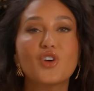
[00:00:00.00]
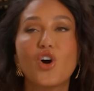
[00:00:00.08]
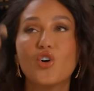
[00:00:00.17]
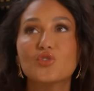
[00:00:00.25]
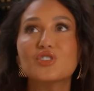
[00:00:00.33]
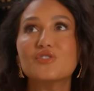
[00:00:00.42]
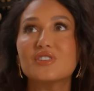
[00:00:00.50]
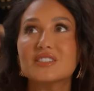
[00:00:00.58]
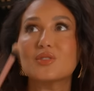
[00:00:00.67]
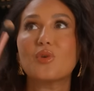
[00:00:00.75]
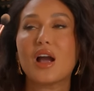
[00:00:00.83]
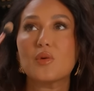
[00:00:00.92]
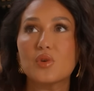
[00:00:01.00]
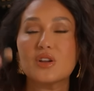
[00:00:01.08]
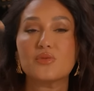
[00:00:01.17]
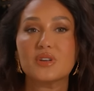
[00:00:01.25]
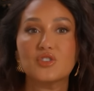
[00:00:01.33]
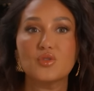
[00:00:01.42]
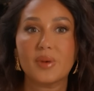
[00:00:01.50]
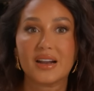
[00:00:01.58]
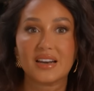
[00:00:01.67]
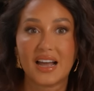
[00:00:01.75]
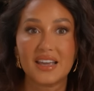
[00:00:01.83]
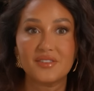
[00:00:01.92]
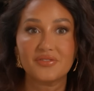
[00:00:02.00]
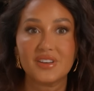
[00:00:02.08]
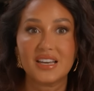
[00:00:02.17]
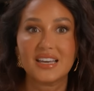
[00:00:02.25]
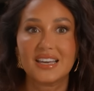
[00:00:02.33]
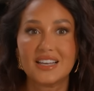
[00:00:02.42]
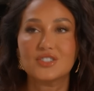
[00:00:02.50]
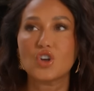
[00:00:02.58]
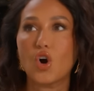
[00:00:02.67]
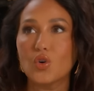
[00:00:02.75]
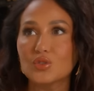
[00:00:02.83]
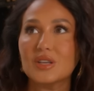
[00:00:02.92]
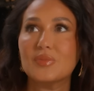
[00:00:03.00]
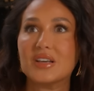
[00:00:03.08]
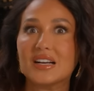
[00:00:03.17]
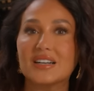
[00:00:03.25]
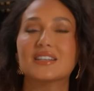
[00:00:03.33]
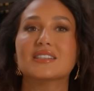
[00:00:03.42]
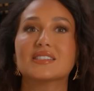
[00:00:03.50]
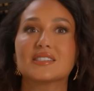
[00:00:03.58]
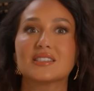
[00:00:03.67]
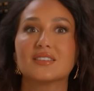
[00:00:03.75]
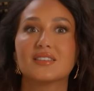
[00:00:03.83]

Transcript: The only reason why I wouldn't redo my life is only because